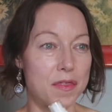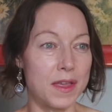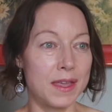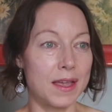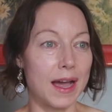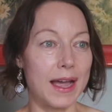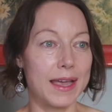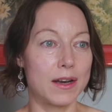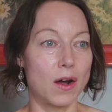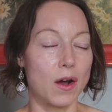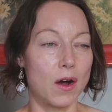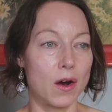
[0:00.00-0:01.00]
think I
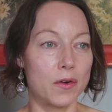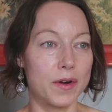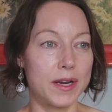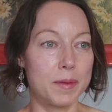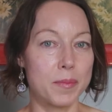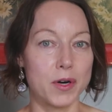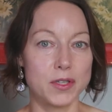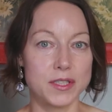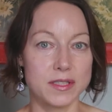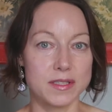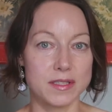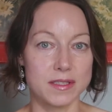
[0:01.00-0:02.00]
had already
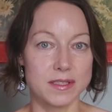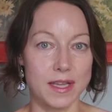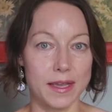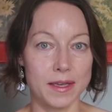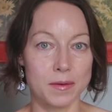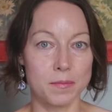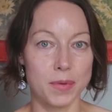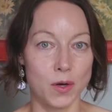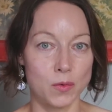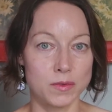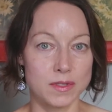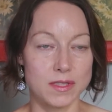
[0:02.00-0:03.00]
purchased the second
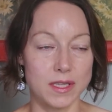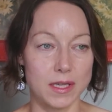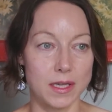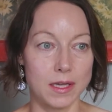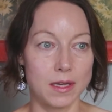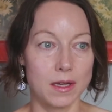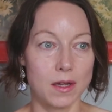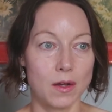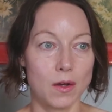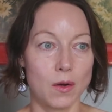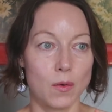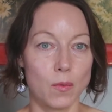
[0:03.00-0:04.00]
potency
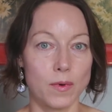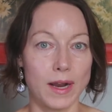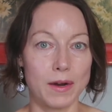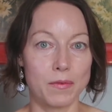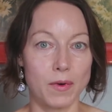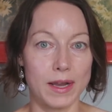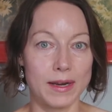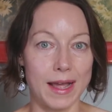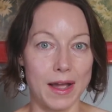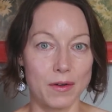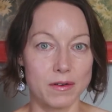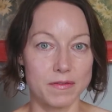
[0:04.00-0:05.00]
when I ran
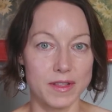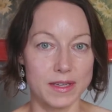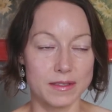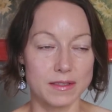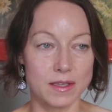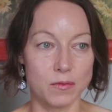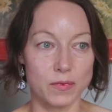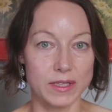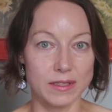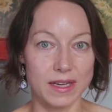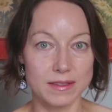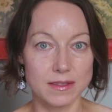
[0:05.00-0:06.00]
out of this and
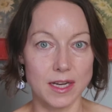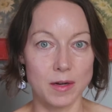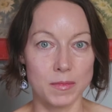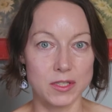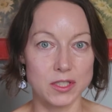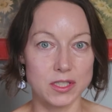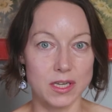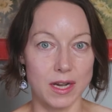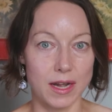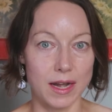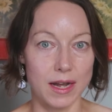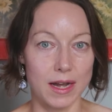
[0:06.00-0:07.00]
realized how much
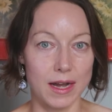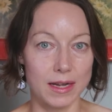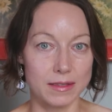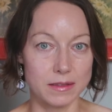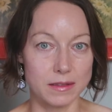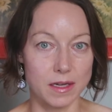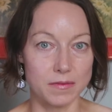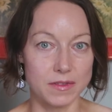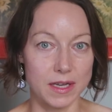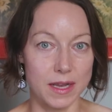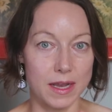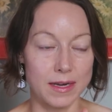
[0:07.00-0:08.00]
I
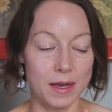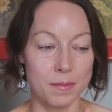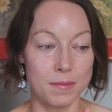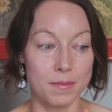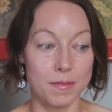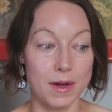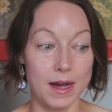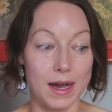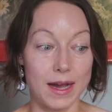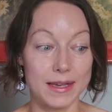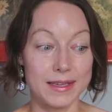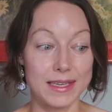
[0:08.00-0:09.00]
loved it. And
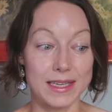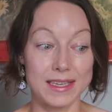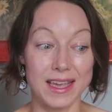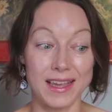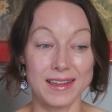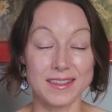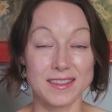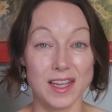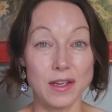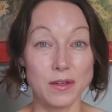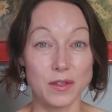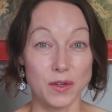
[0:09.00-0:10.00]
I can't
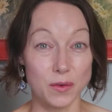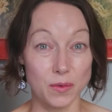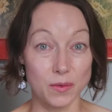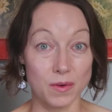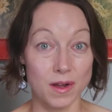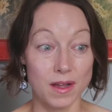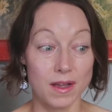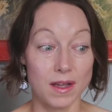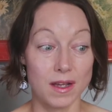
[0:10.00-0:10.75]
tell you